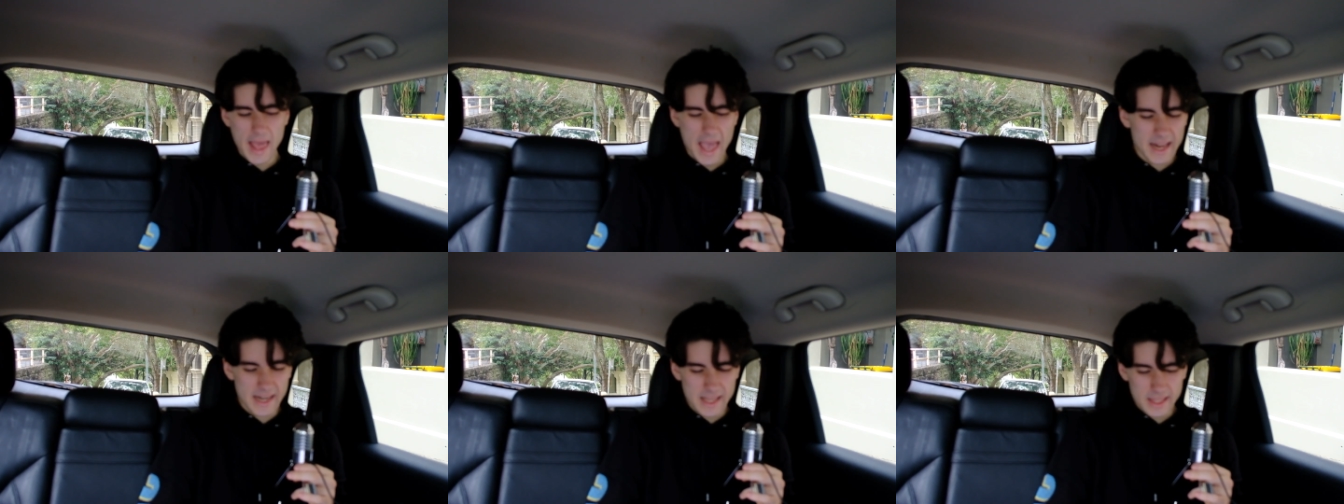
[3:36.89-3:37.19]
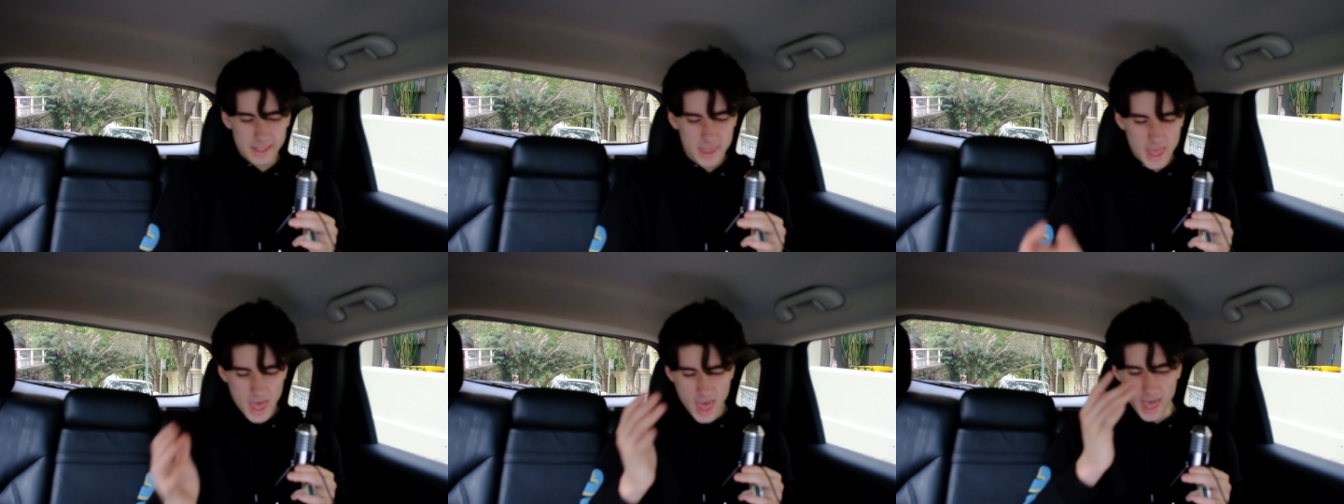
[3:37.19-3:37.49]

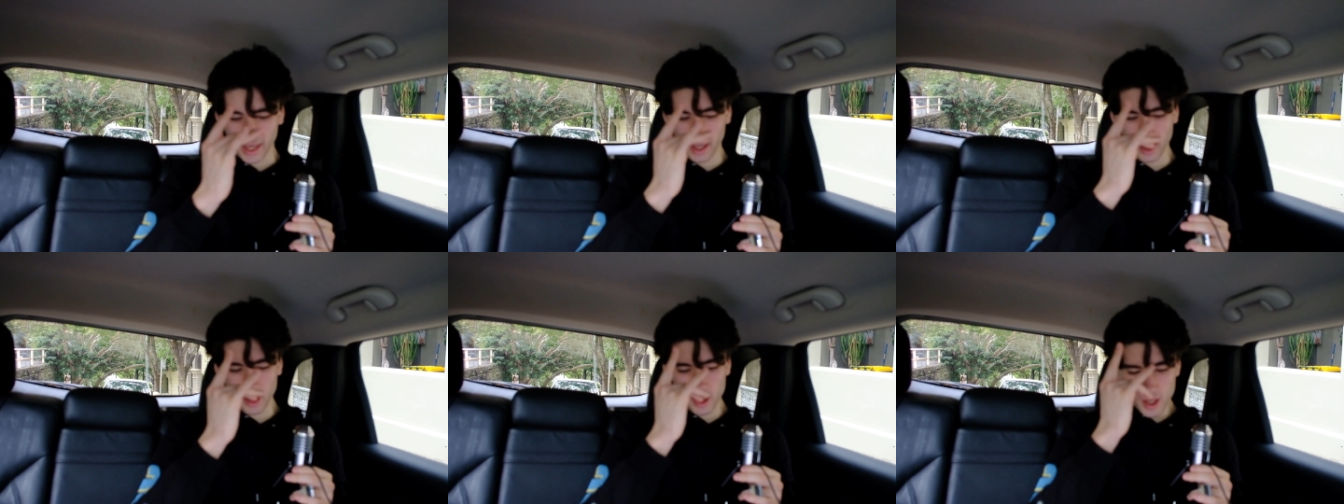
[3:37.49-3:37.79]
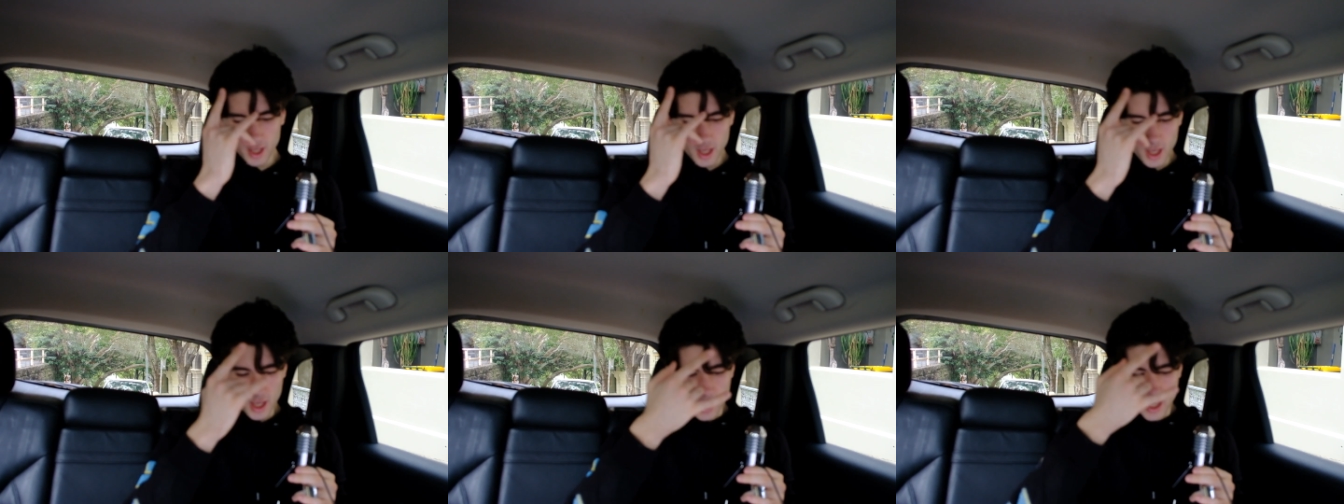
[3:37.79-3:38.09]
anything.
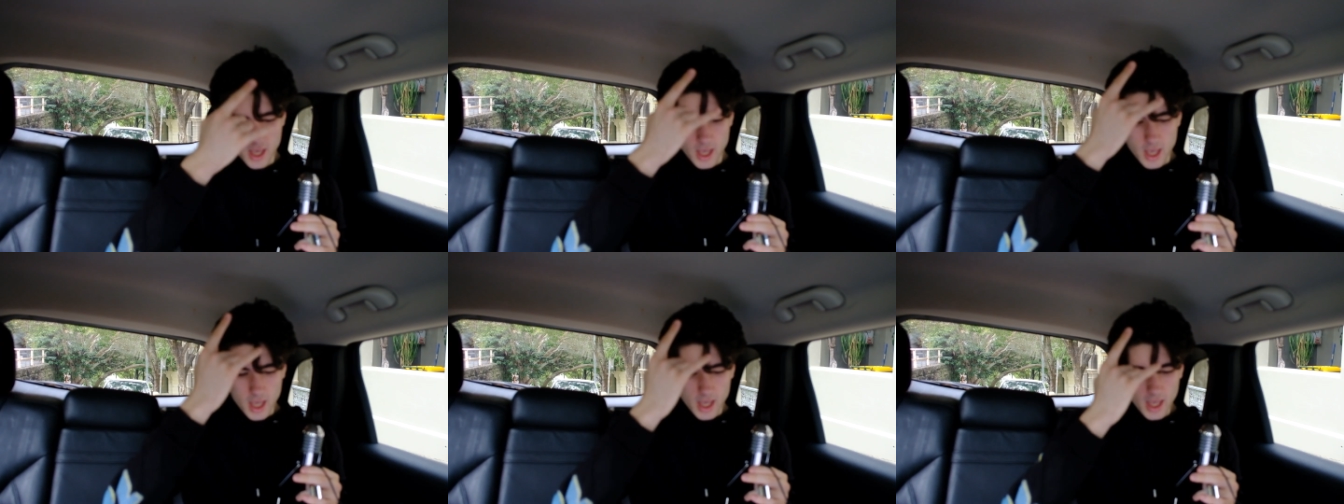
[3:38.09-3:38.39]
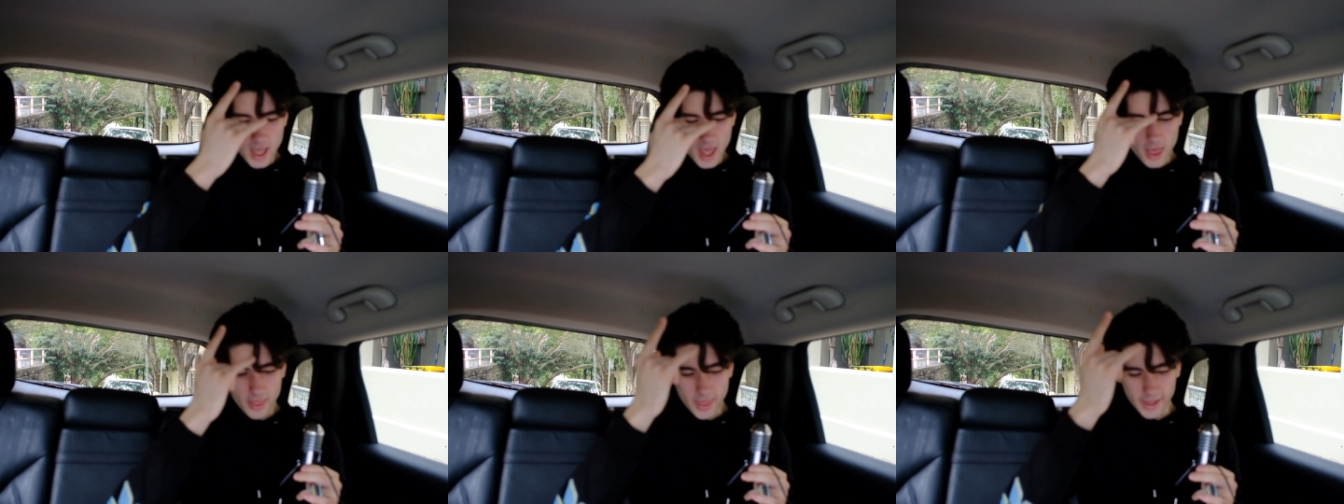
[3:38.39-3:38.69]

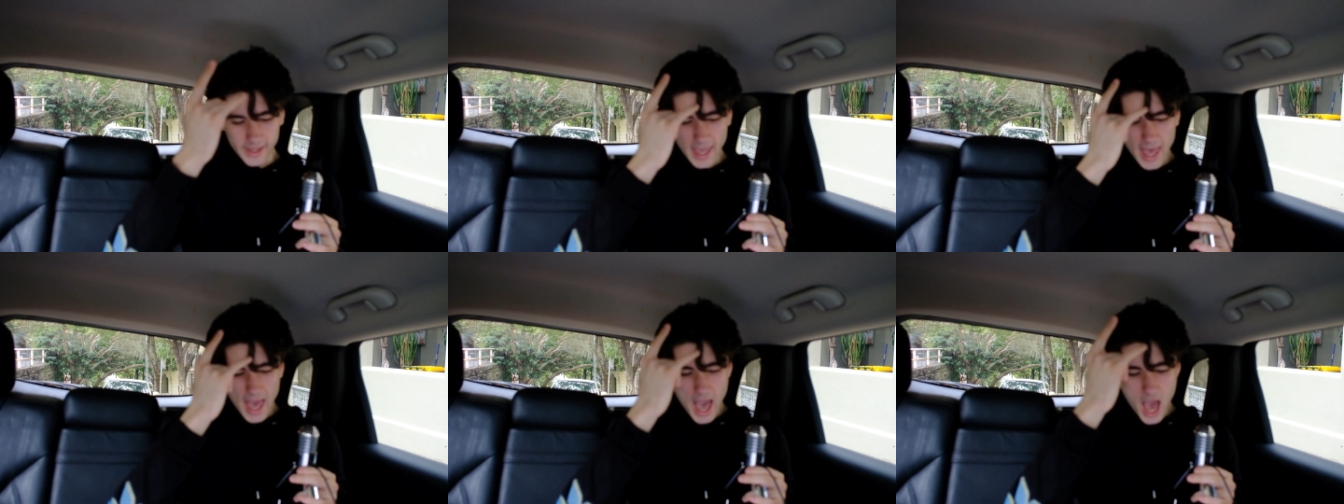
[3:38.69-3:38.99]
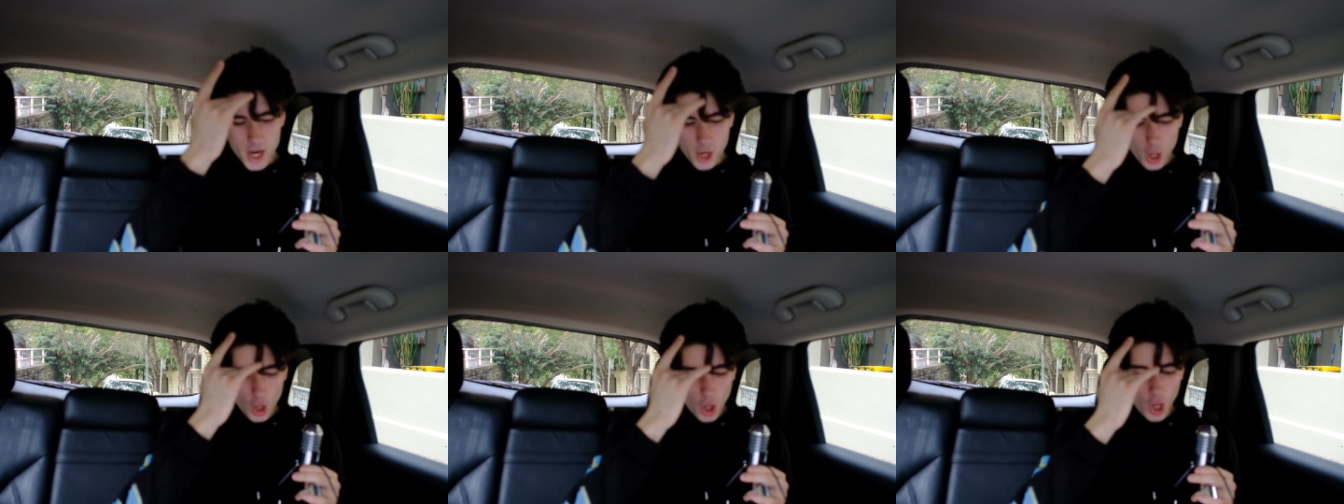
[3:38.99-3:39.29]
Like,
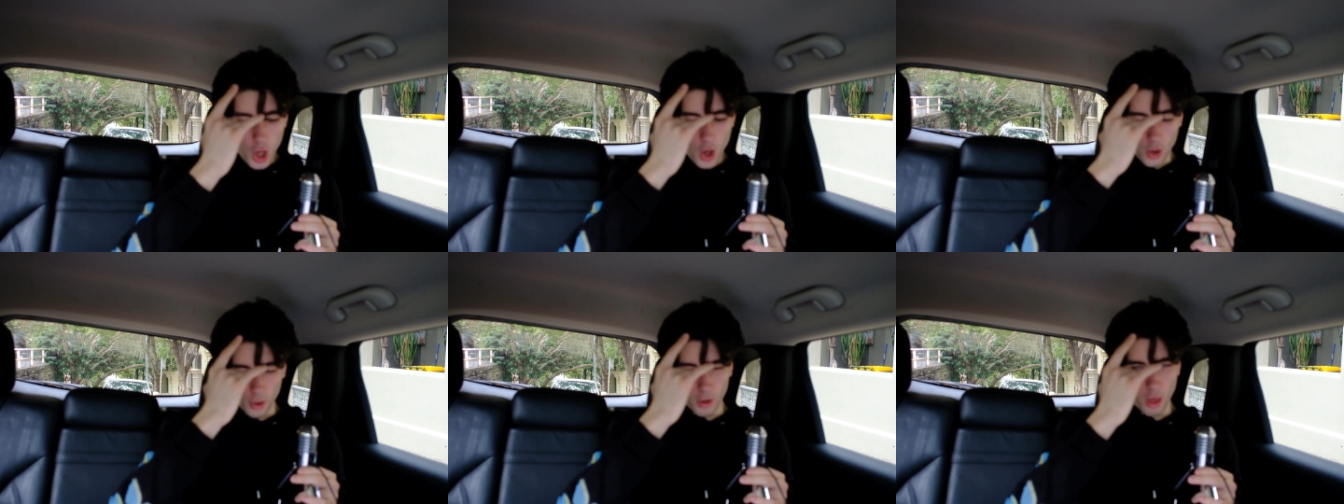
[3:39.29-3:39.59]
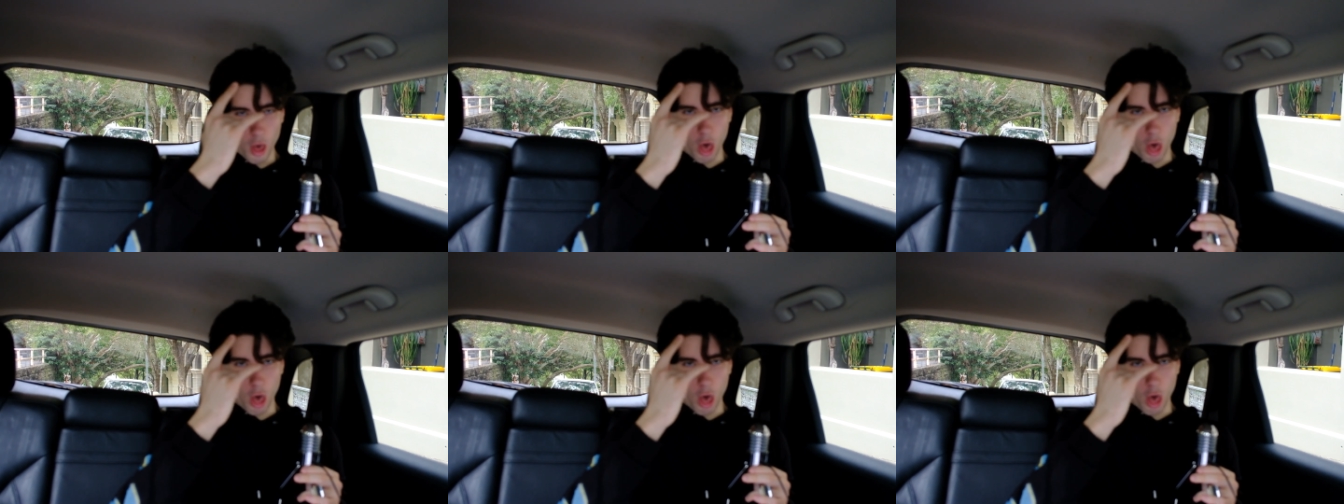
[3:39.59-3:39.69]
at all.